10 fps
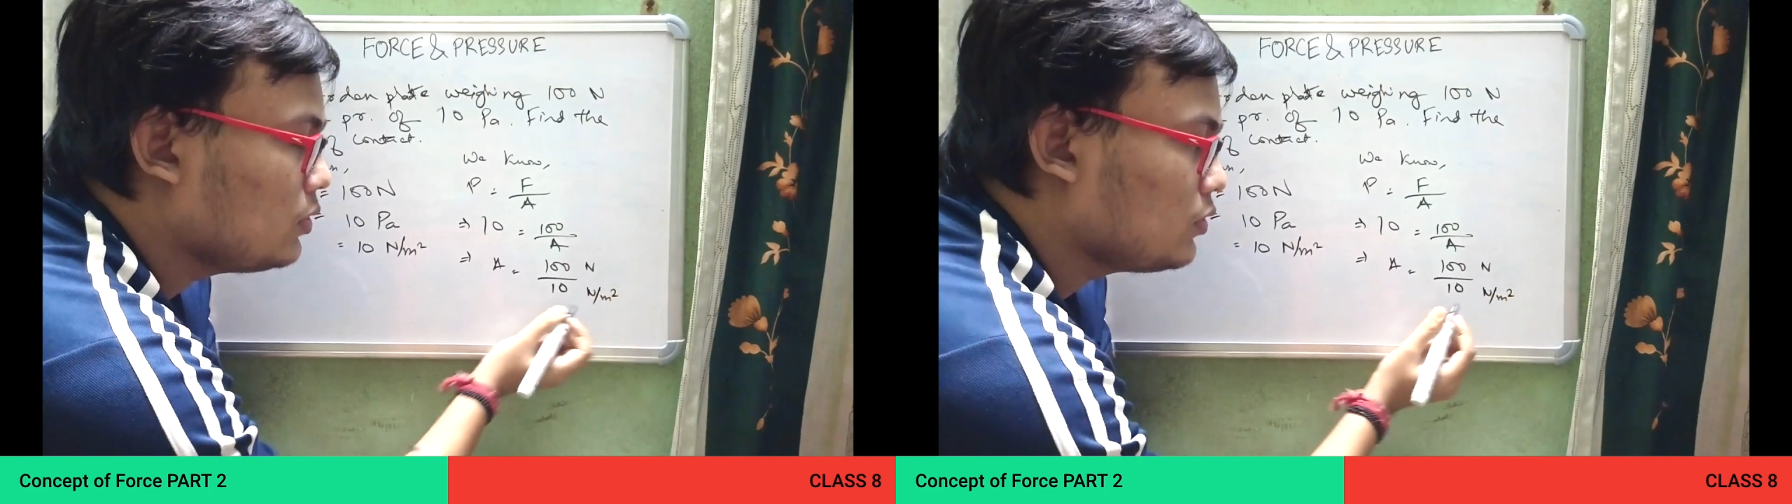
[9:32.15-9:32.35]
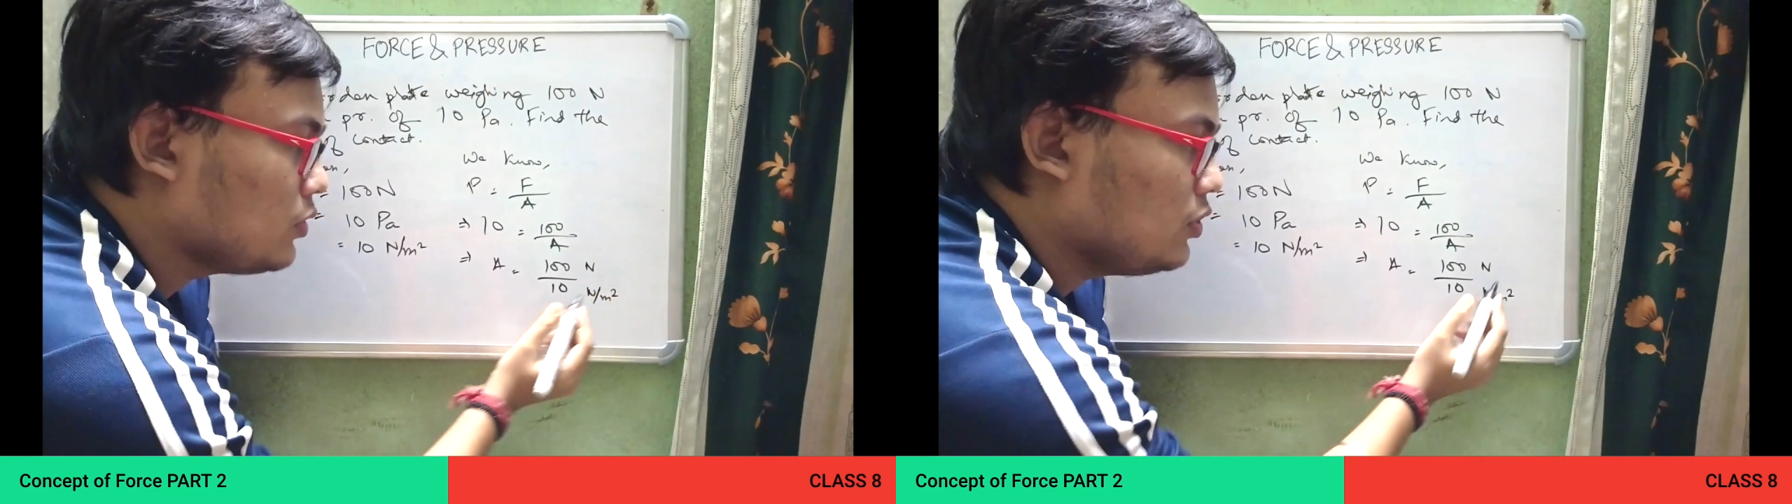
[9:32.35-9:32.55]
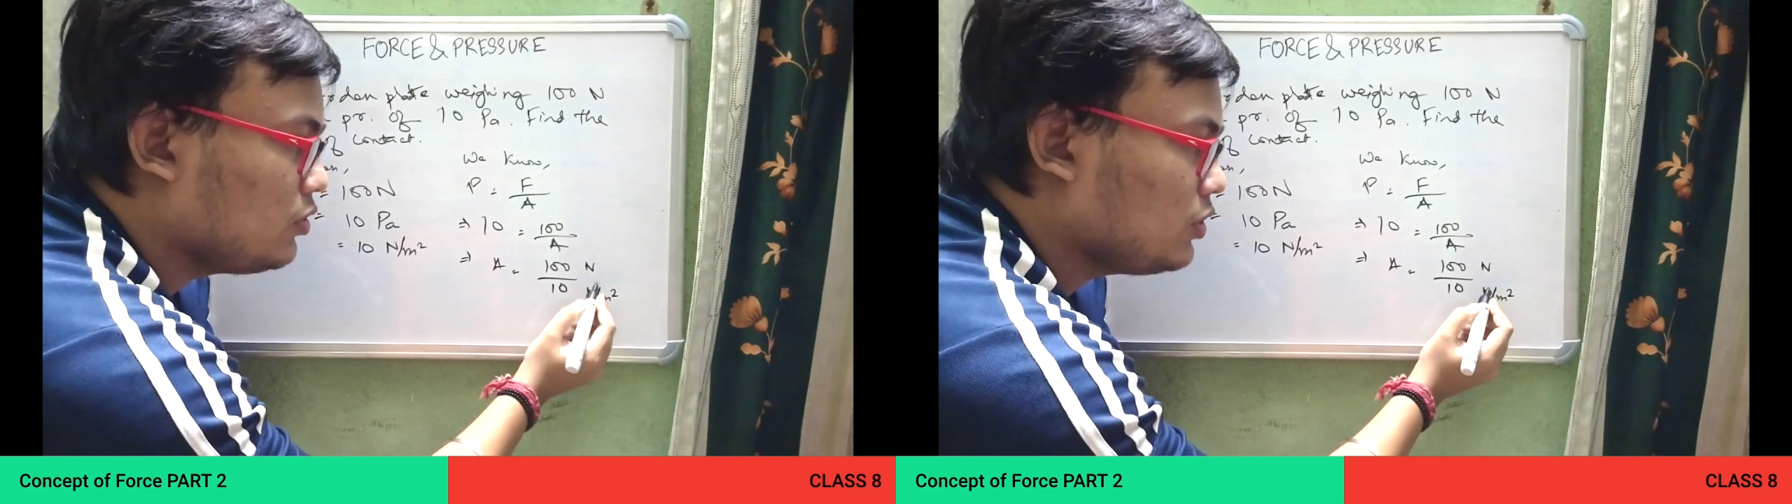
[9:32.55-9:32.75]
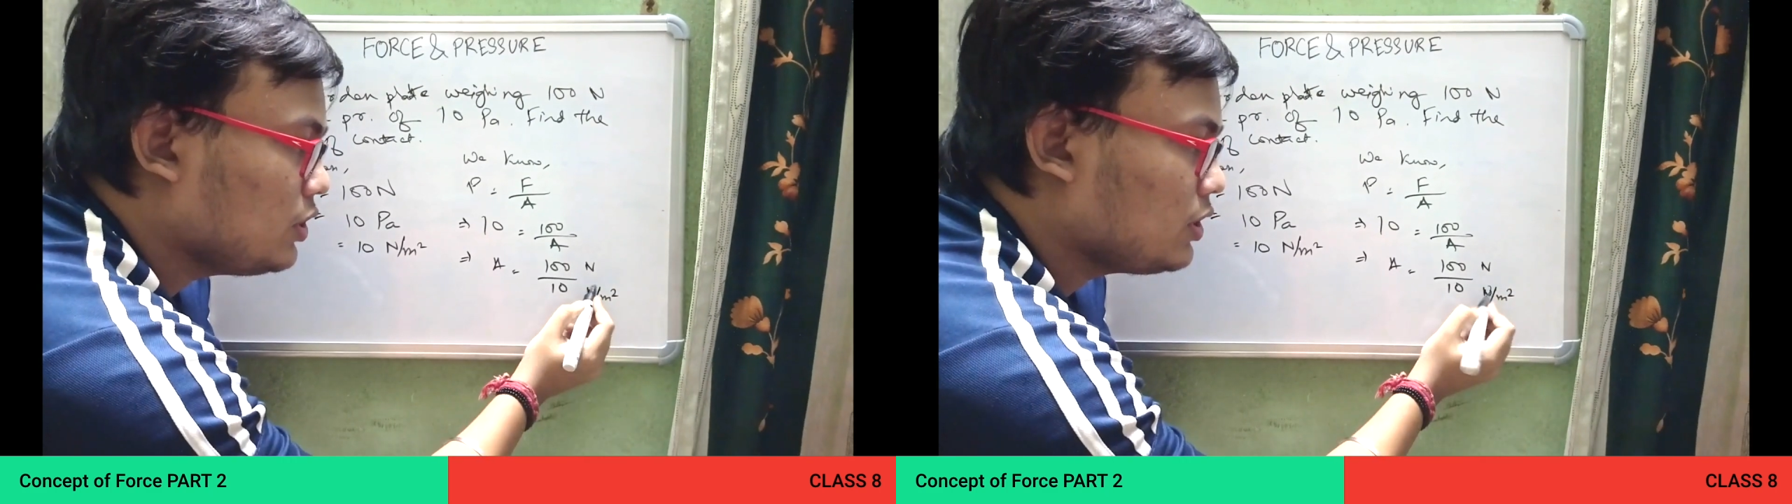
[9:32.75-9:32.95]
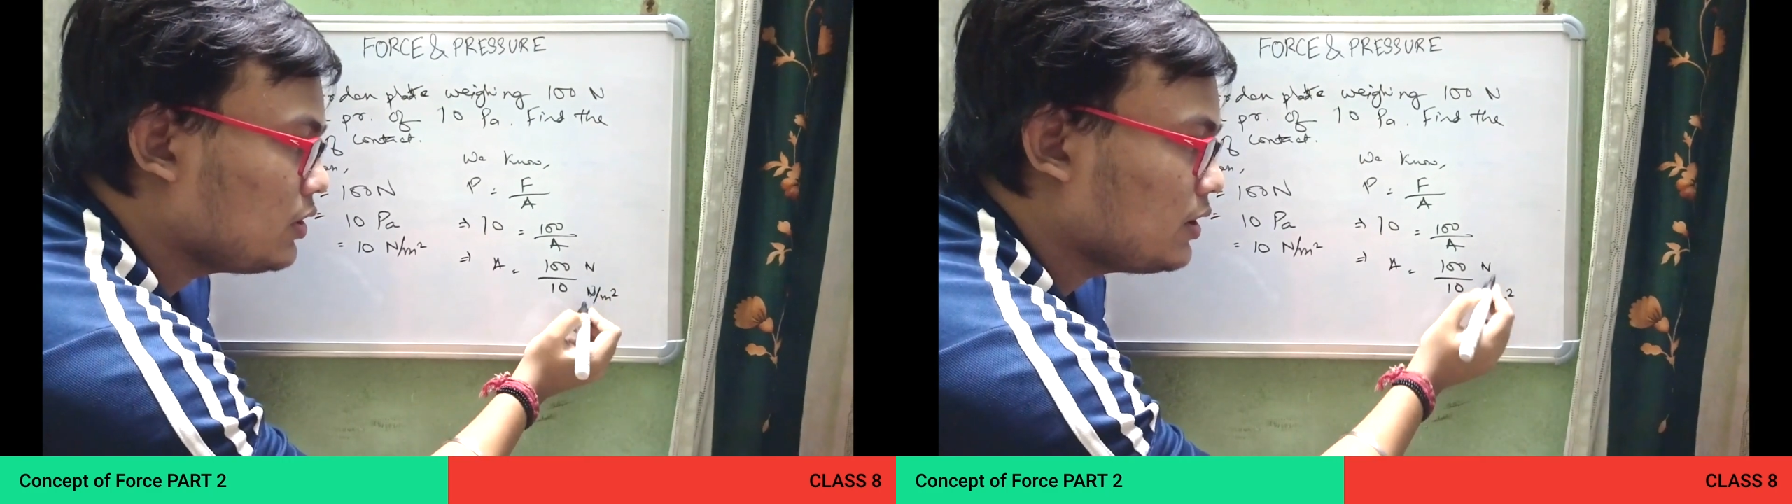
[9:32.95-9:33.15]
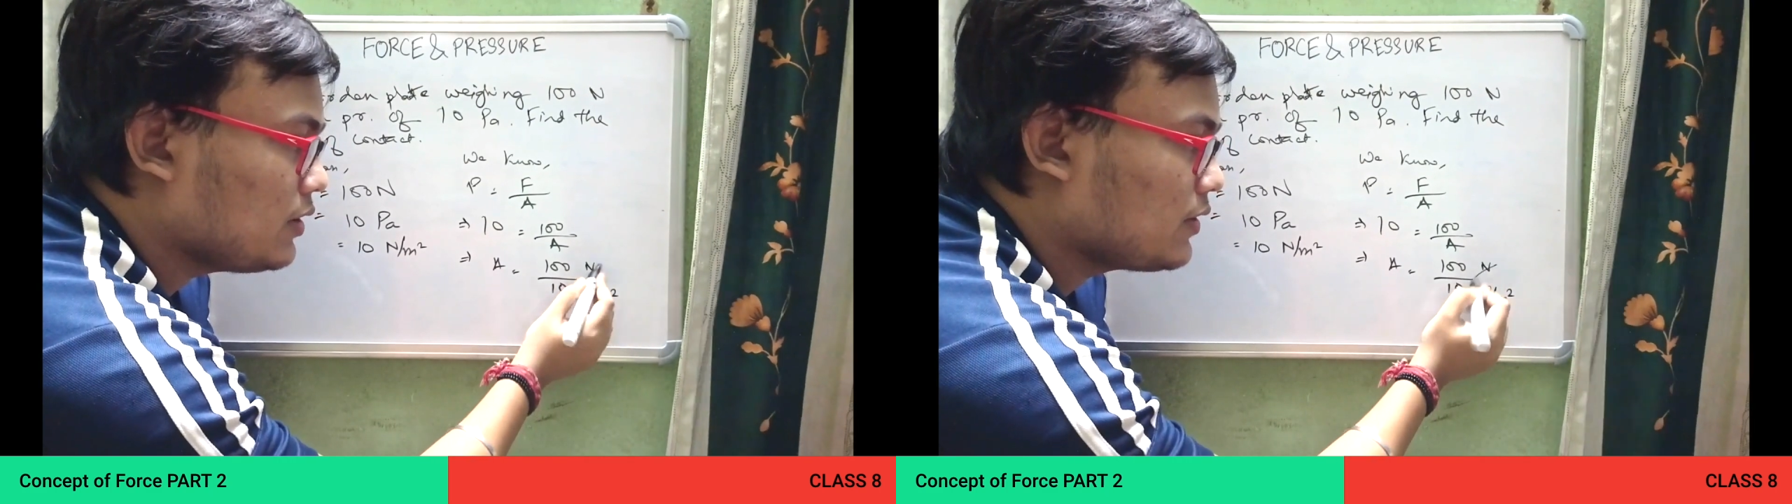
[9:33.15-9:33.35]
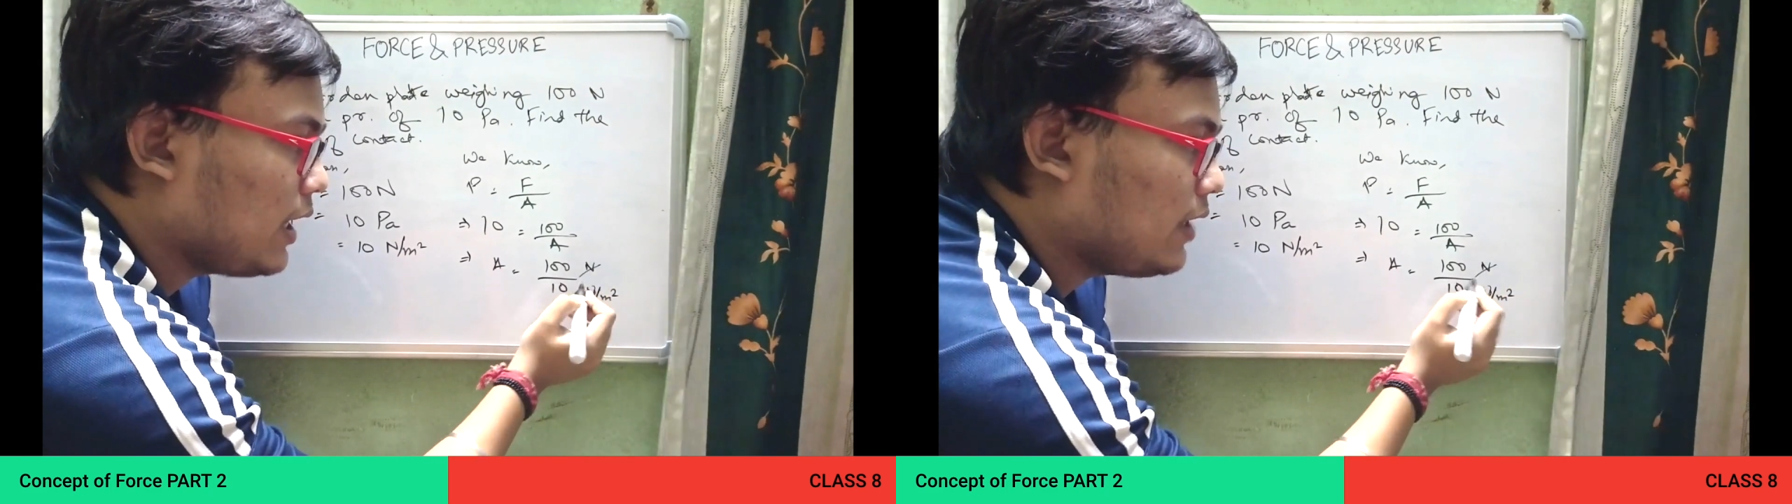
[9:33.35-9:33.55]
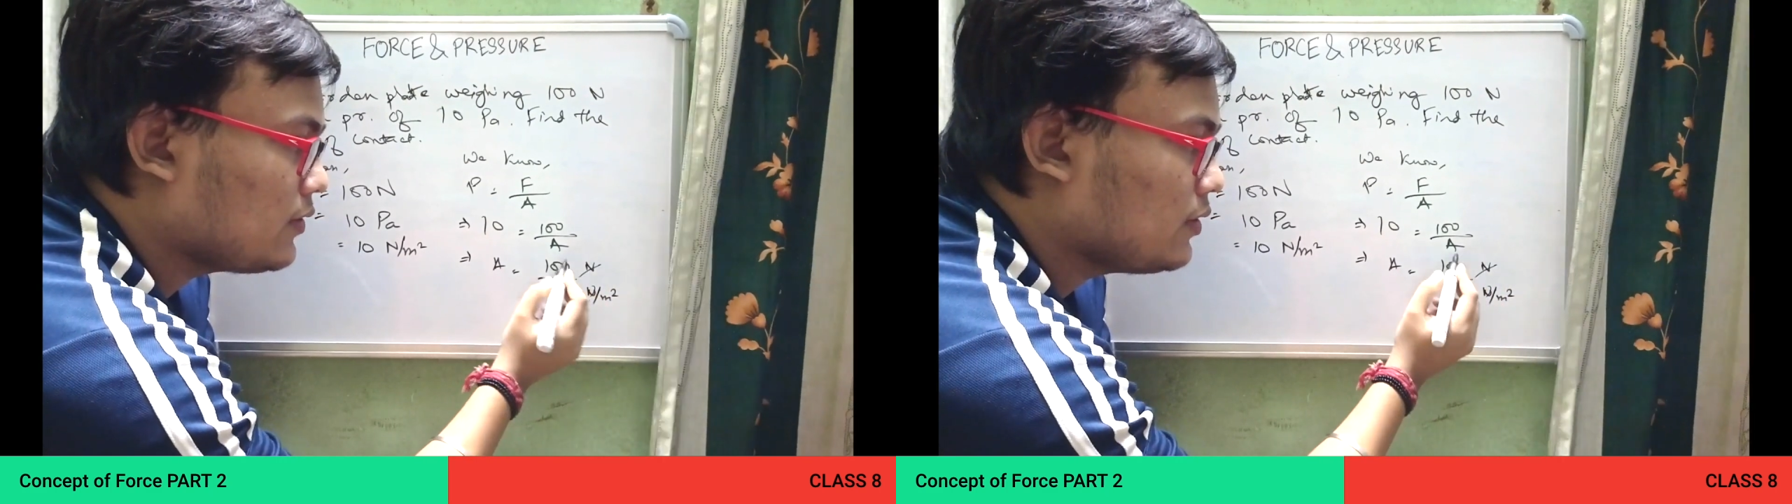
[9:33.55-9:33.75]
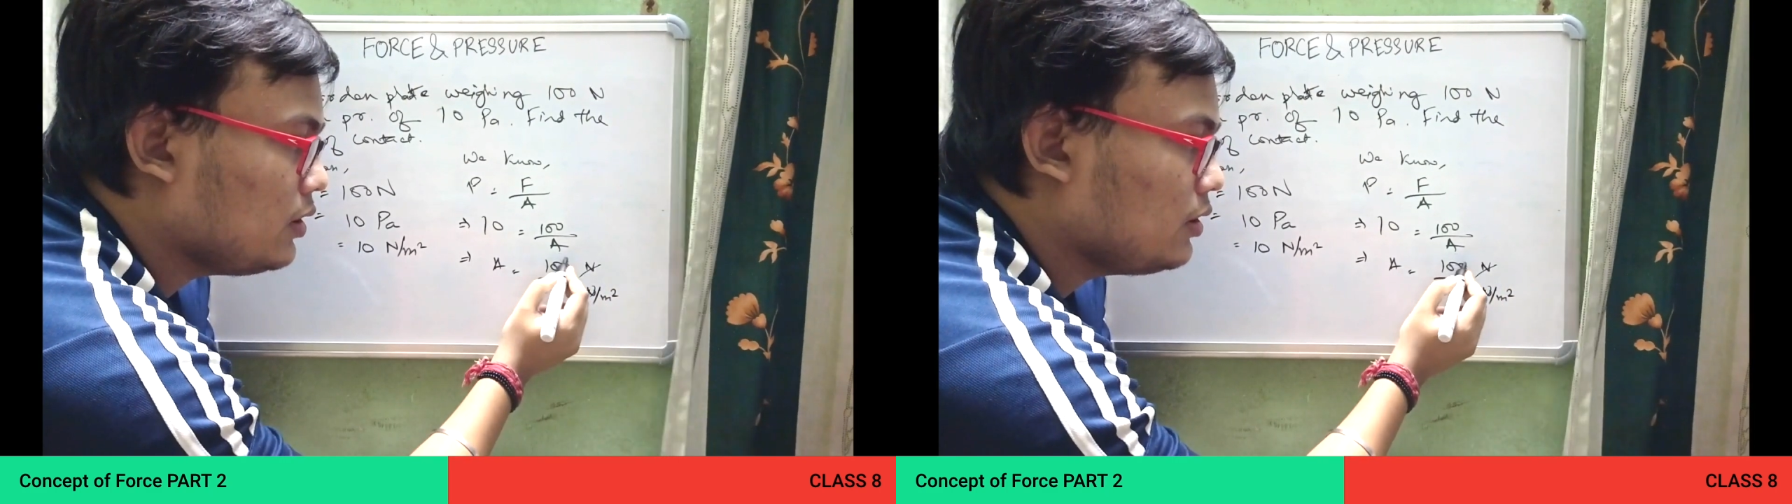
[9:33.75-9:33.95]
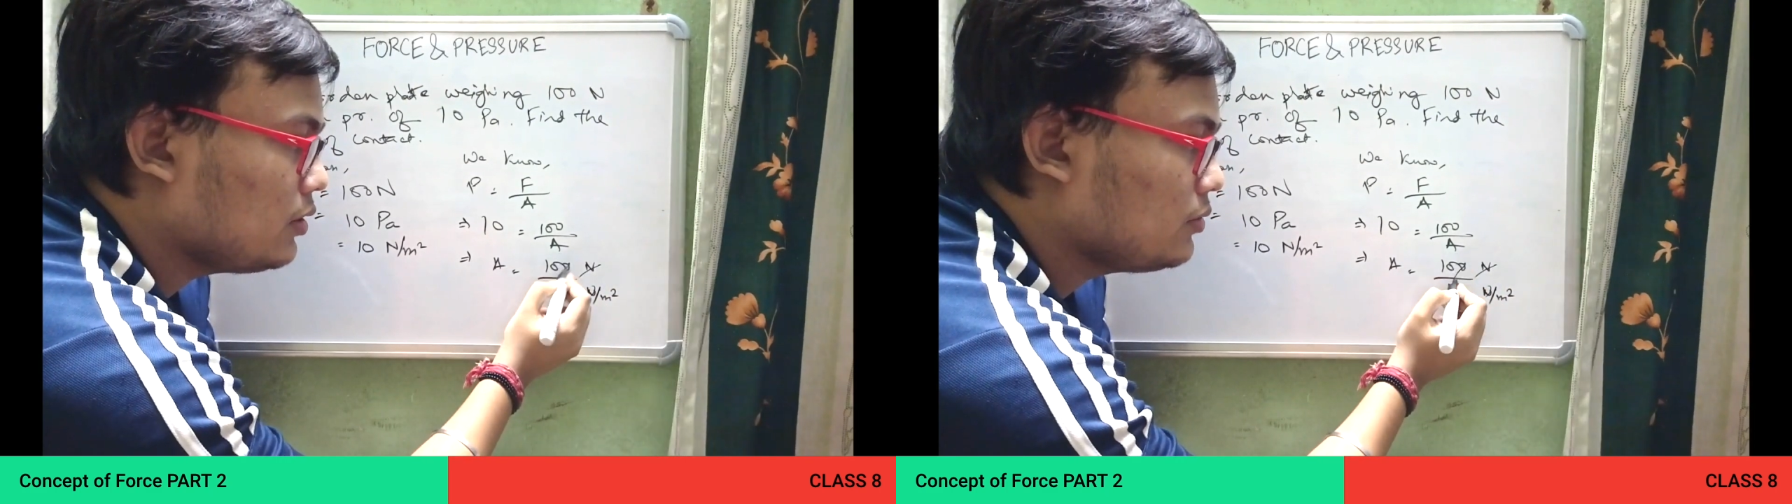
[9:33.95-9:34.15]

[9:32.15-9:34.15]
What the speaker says: So Newton gets cancelled,